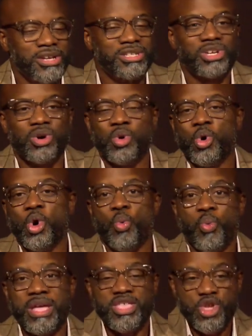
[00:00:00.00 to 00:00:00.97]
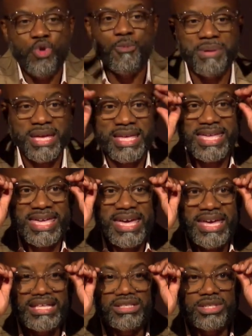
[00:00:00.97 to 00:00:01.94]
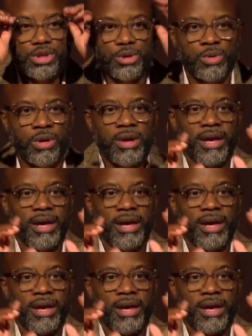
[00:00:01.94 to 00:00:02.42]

So when you begin to,